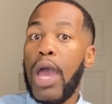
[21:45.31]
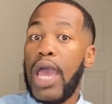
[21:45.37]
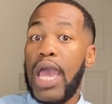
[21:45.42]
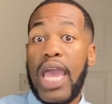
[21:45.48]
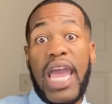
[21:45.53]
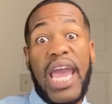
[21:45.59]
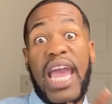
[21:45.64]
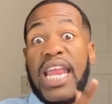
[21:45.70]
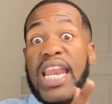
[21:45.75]

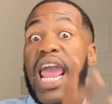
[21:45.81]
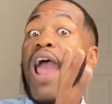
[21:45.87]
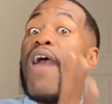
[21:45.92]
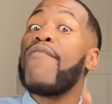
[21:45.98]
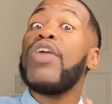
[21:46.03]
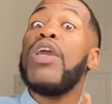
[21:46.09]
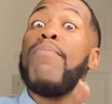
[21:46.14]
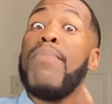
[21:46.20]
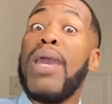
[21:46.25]
And
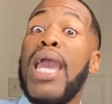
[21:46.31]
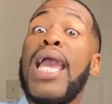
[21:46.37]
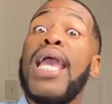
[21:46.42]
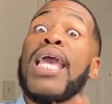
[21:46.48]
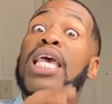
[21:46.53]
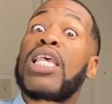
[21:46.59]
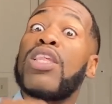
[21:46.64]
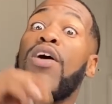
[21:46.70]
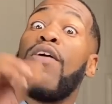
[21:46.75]
every man
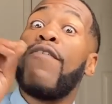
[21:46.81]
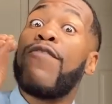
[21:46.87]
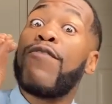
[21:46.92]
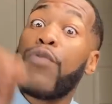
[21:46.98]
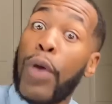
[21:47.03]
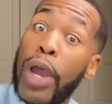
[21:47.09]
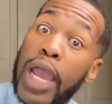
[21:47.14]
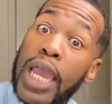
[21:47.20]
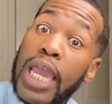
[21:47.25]
is
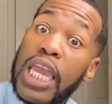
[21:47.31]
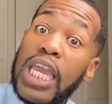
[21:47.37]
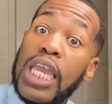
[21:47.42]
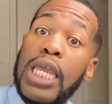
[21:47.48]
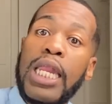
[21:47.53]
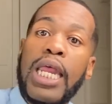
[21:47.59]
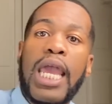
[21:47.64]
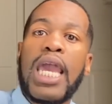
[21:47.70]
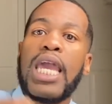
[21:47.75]

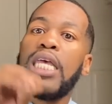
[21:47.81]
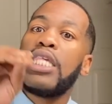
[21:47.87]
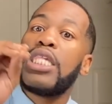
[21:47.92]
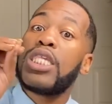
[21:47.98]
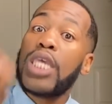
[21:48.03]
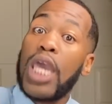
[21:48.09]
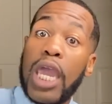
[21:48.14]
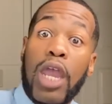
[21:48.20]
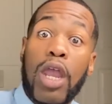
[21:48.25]
afraid and
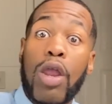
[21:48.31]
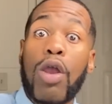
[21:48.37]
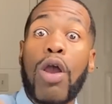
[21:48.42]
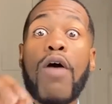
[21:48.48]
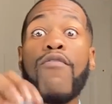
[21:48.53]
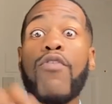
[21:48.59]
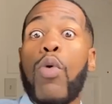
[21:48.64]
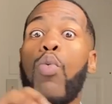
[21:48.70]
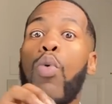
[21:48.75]
scared
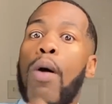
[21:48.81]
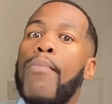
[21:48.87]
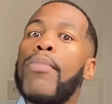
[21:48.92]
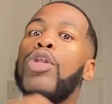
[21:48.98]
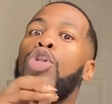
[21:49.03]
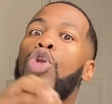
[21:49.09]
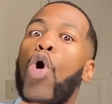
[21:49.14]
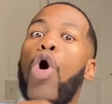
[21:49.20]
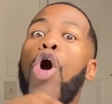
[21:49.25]
of a
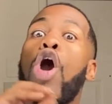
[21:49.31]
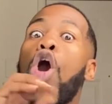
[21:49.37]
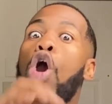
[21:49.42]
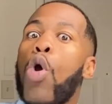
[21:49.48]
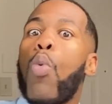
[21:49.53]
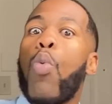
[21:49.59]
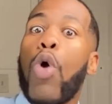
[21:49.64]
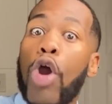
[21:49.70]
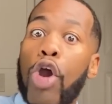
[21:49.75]
woman knowing her
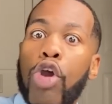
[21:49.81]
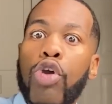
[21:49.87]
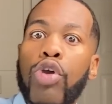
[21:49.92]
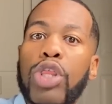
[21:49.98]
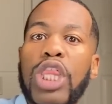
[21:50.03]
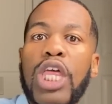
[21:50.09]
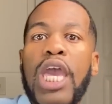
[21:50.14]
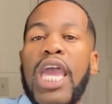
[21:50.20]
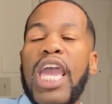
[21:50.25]
worth